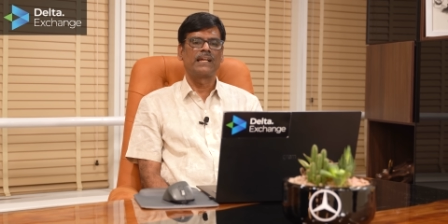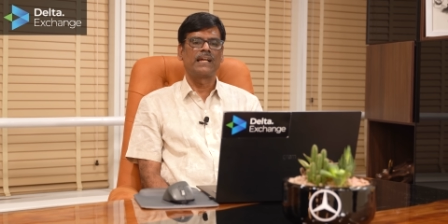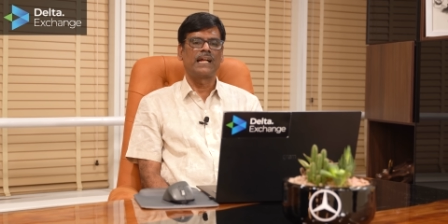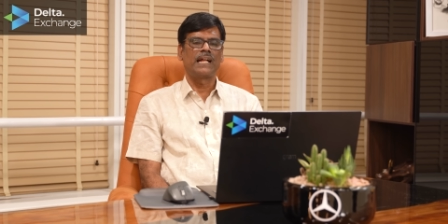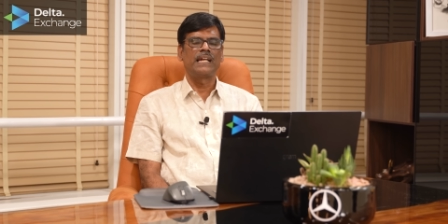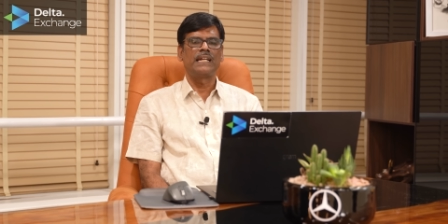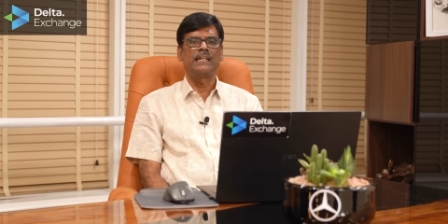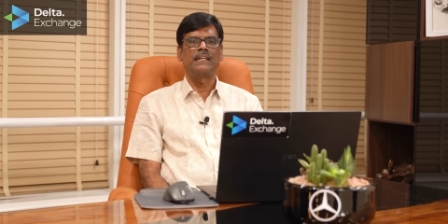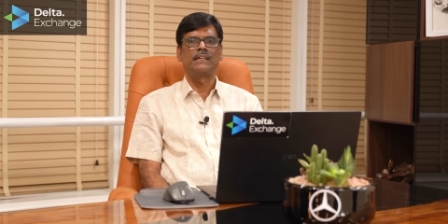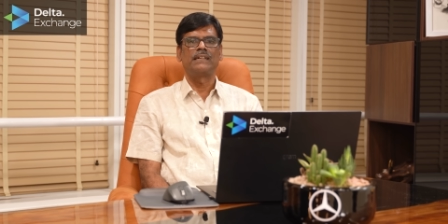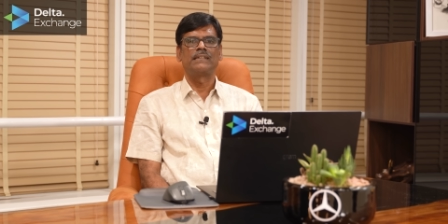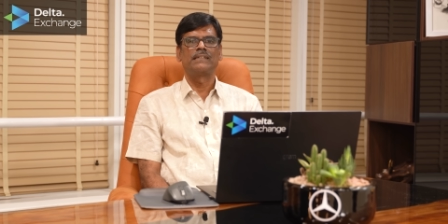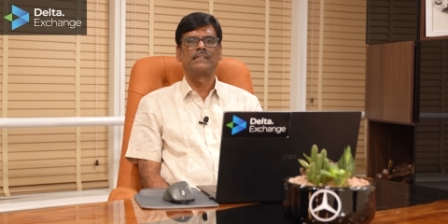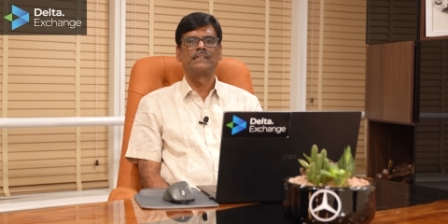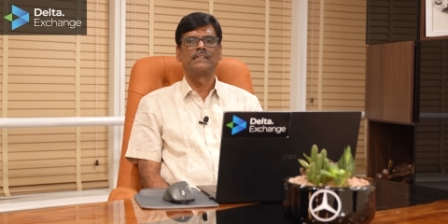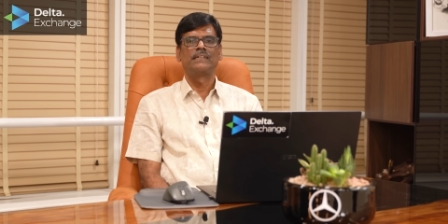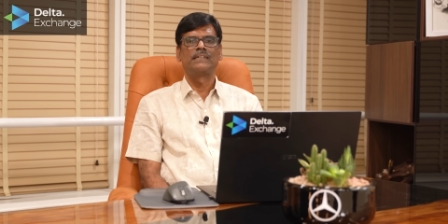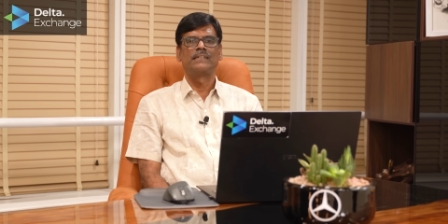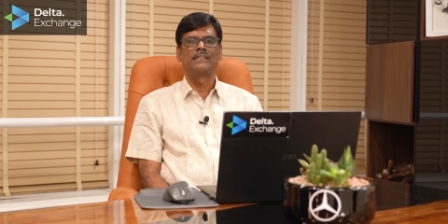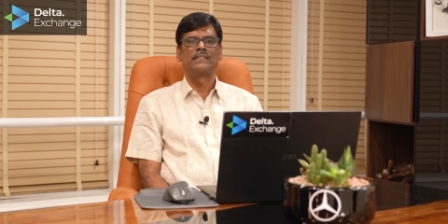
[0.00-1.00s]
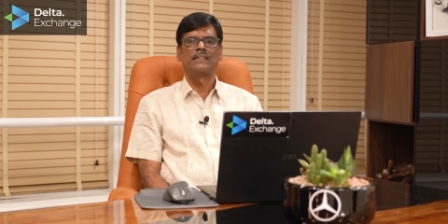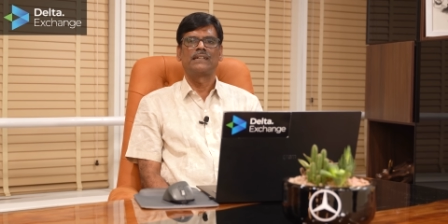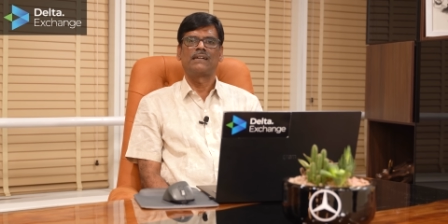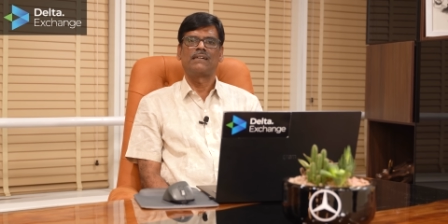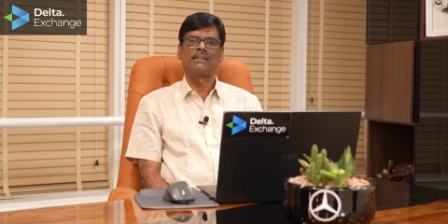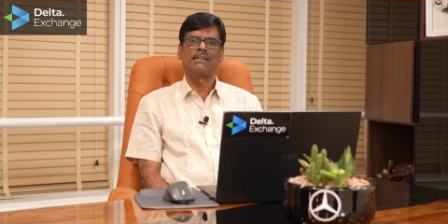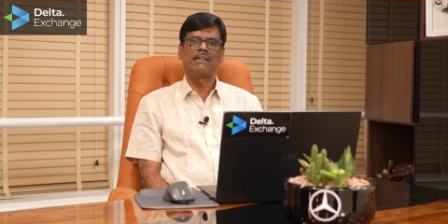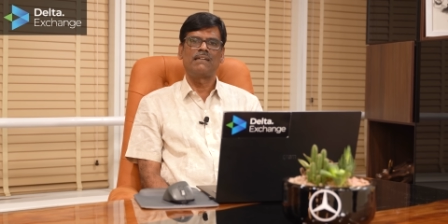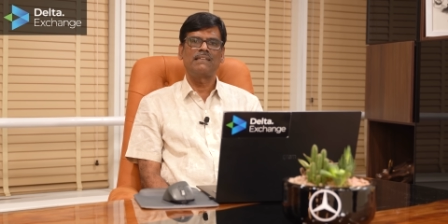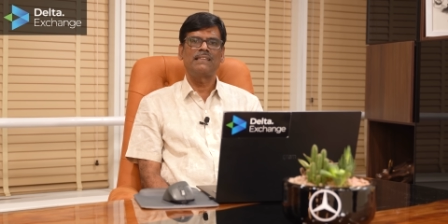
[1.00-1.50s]
And
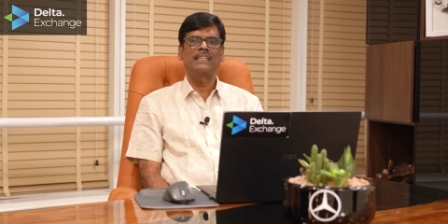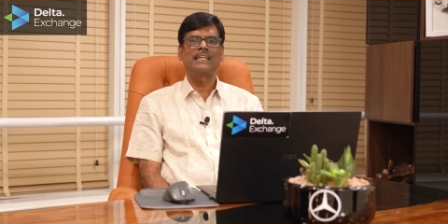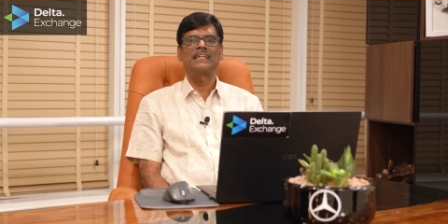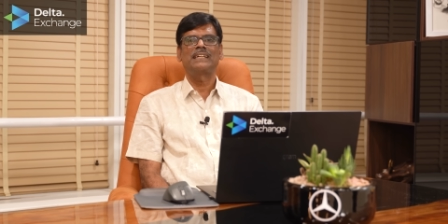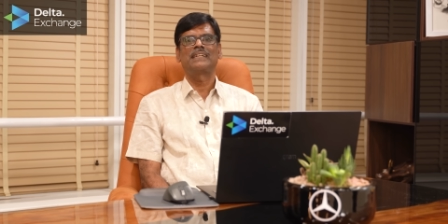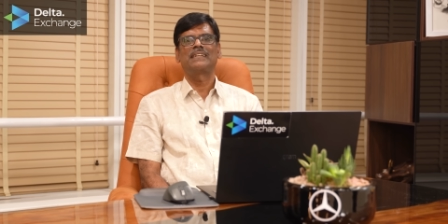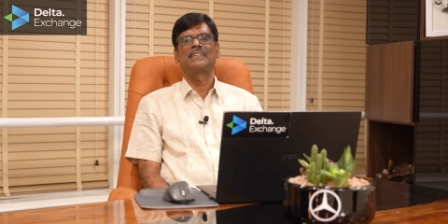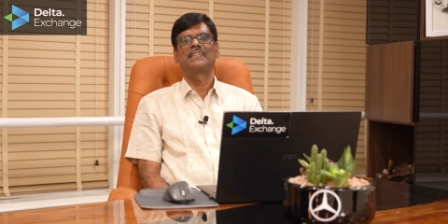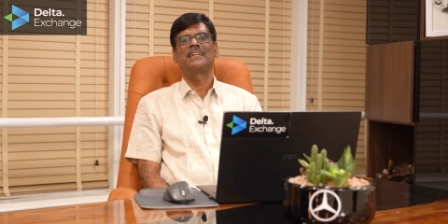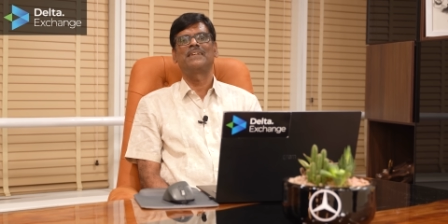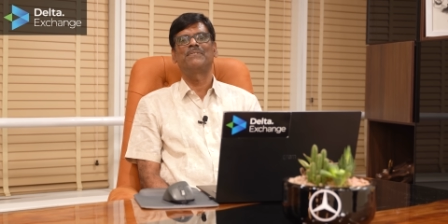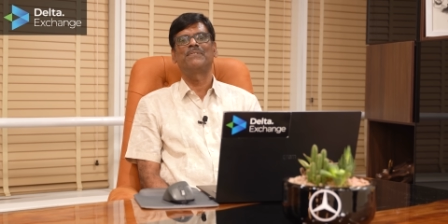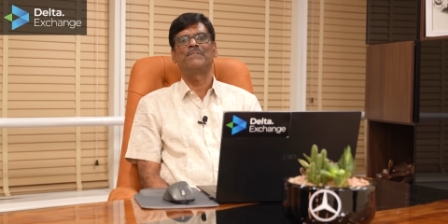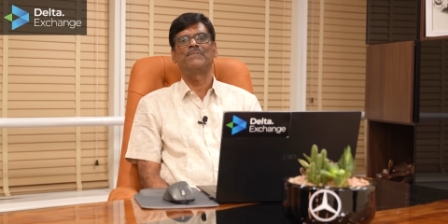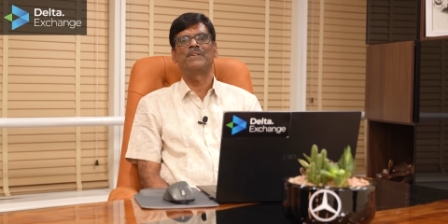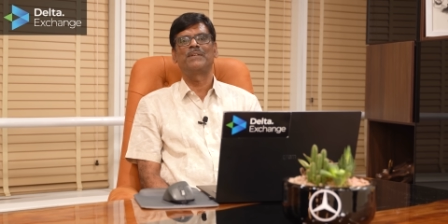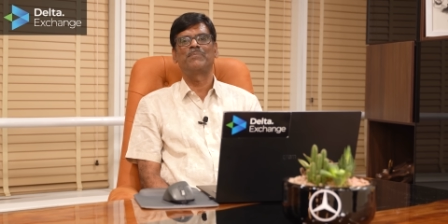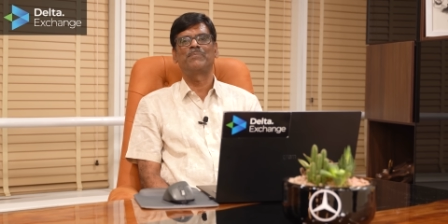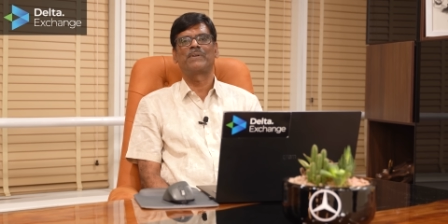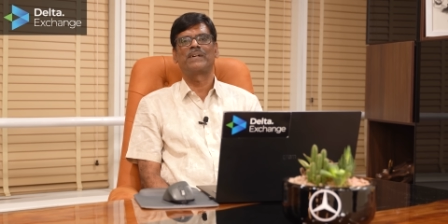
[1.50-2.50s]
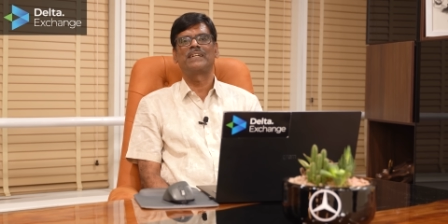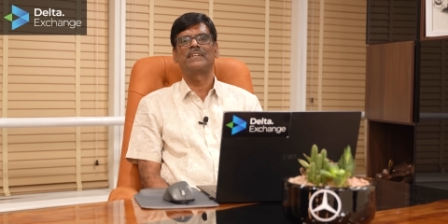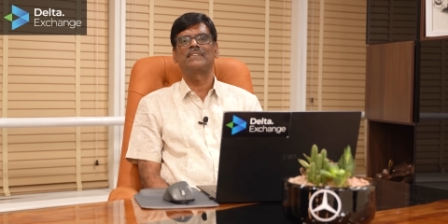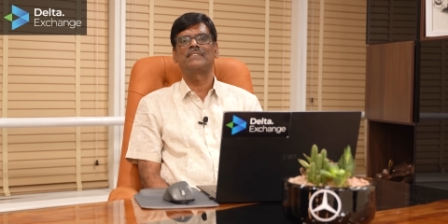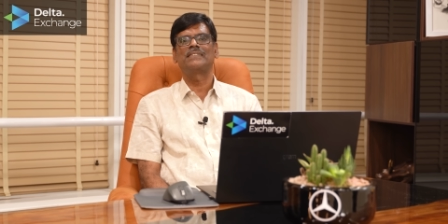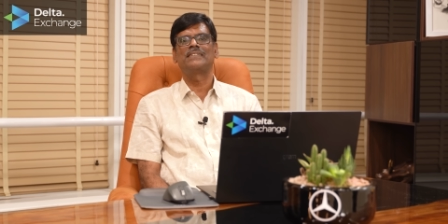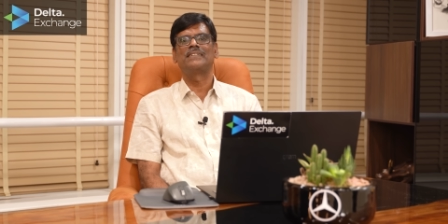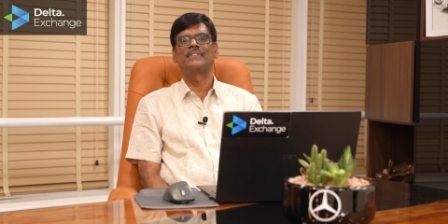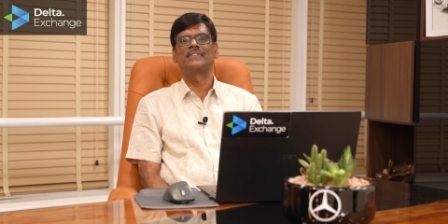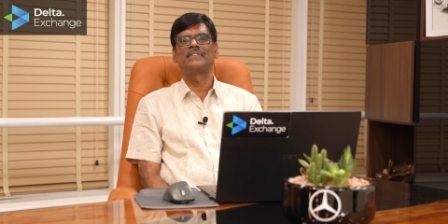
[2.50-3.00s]
all that 350
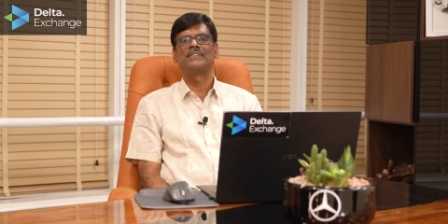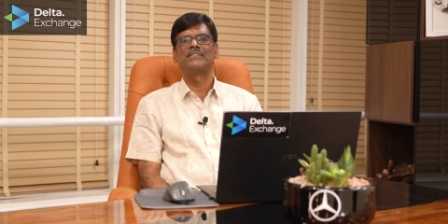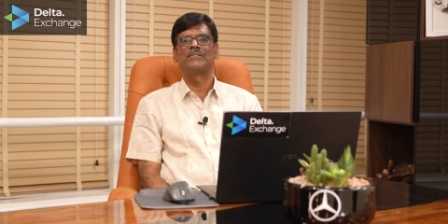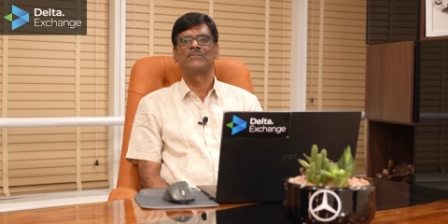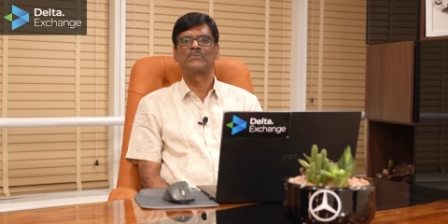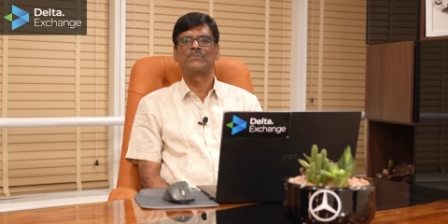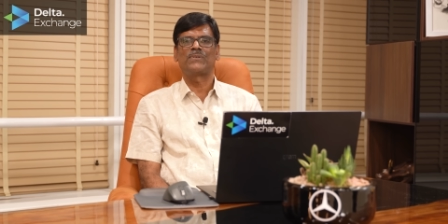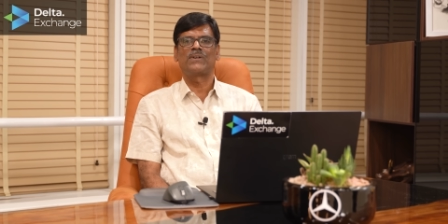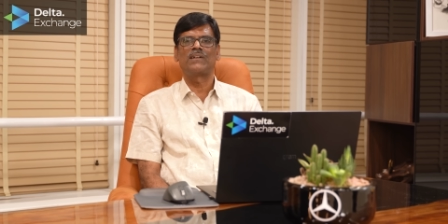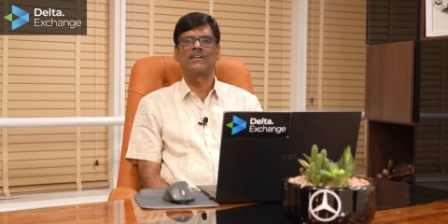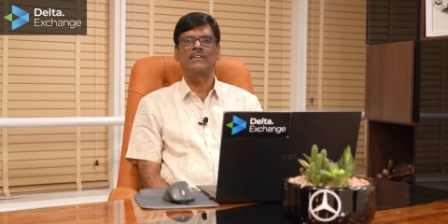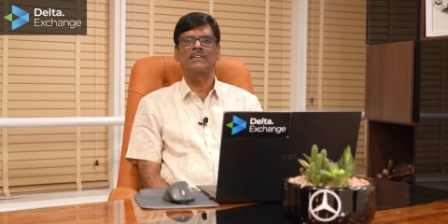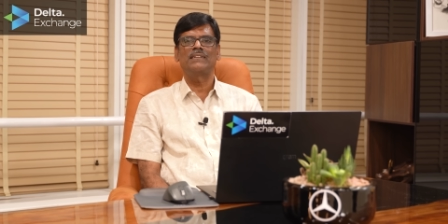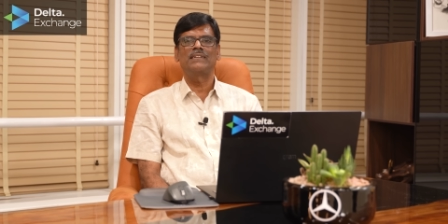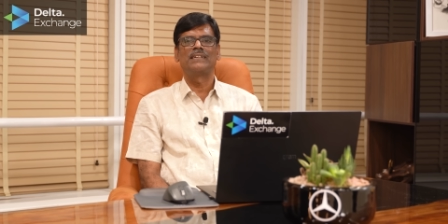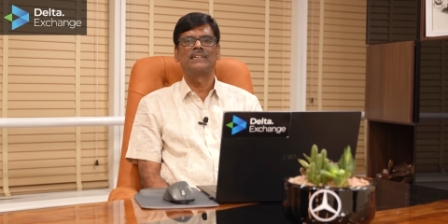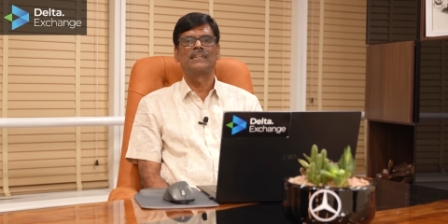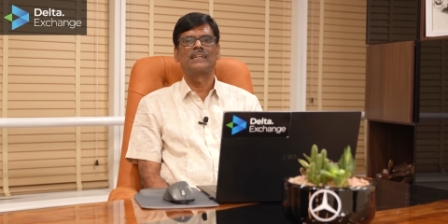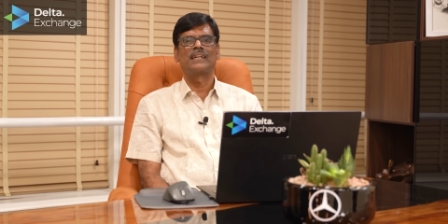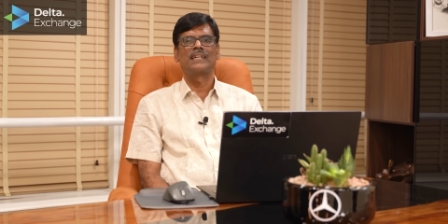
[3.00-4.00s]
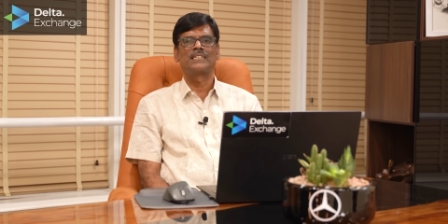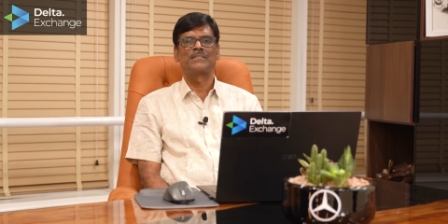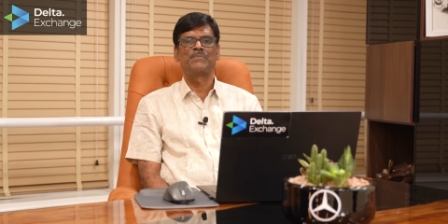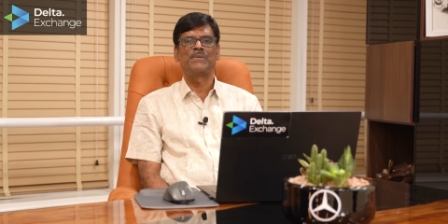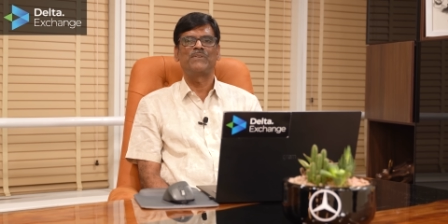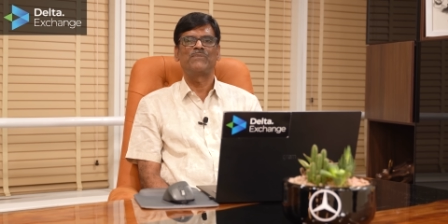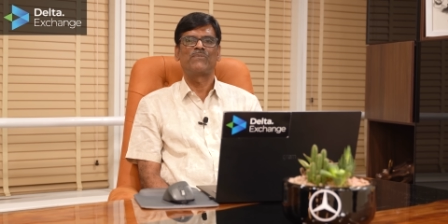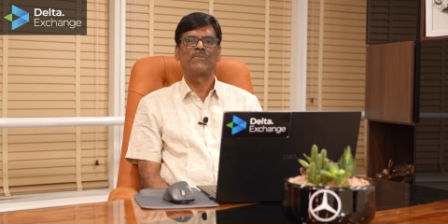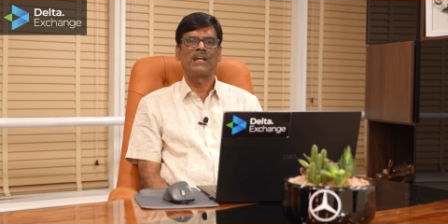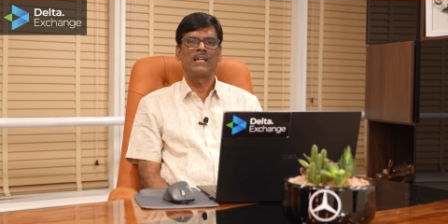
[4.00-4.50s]
point fall has
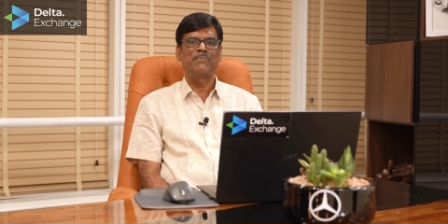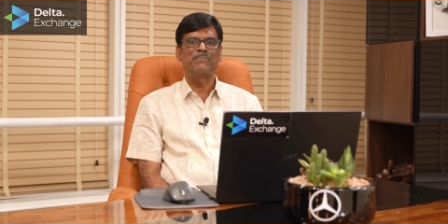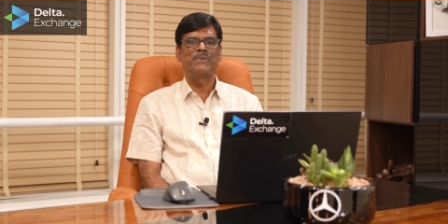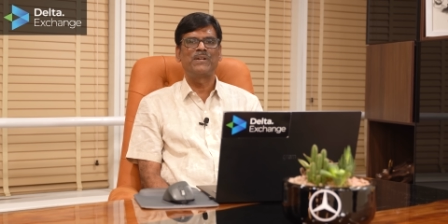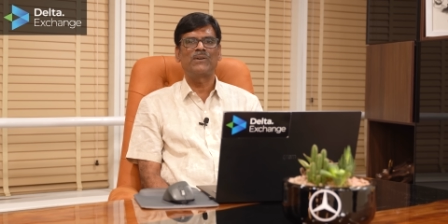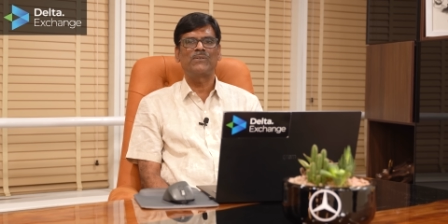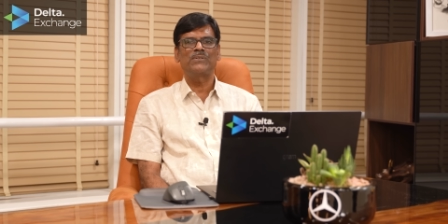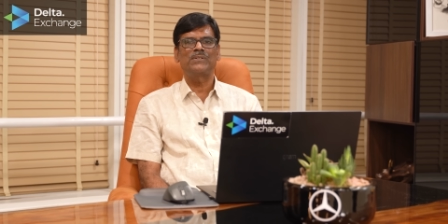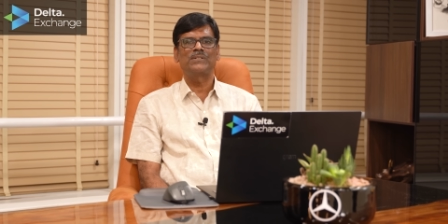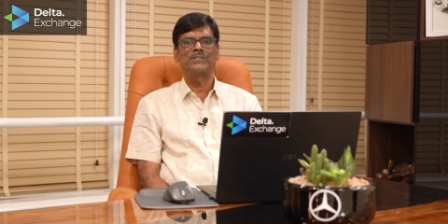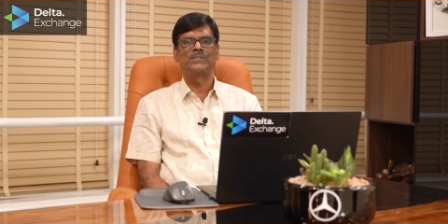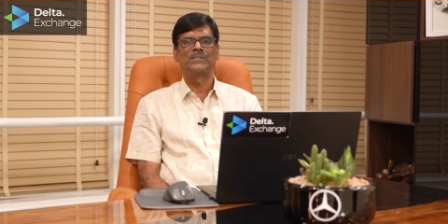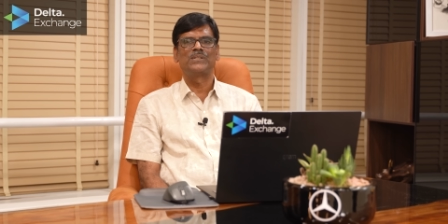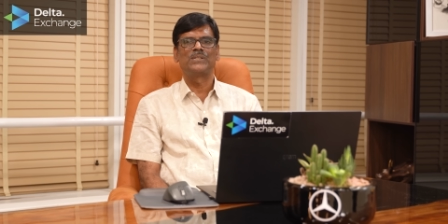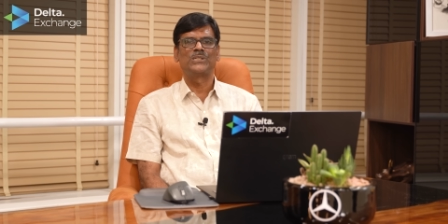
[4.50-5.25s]
been wiped out,